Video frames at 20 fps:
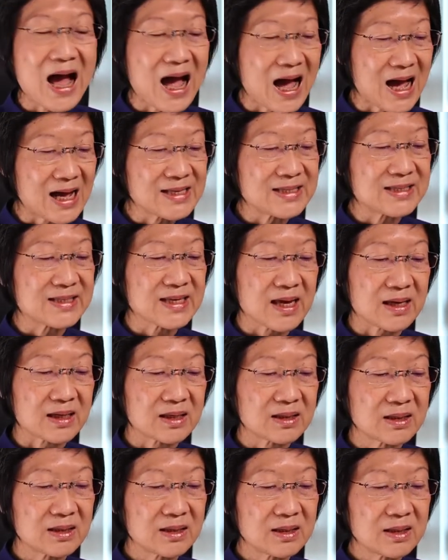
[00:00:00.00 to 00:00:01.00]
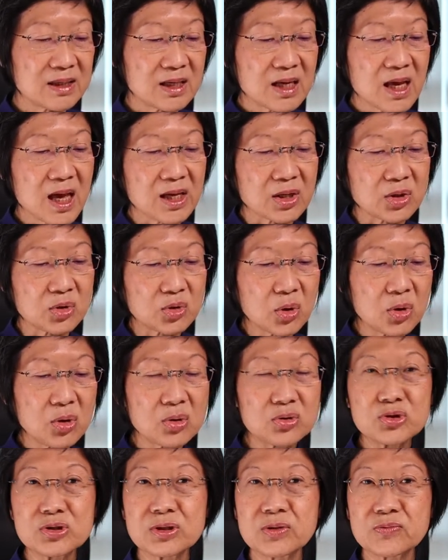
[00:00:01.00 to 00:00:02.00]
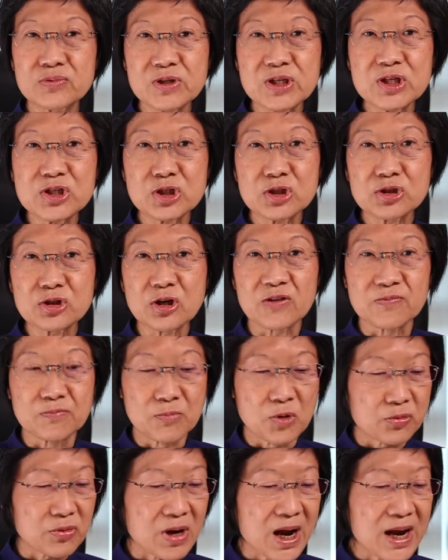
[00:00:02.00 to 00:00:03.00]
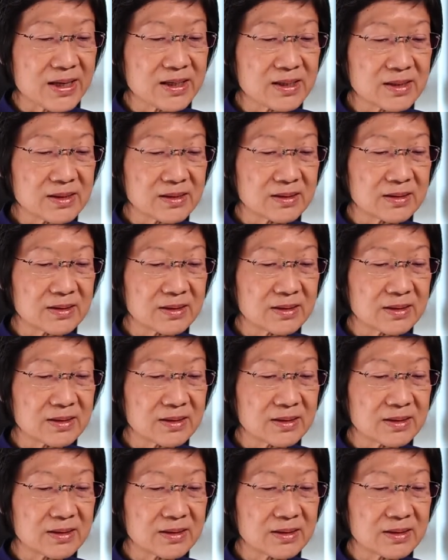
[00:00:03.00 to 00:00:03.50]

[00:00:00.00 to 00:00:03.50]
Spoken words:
Isaac, and go to the region of Moriah.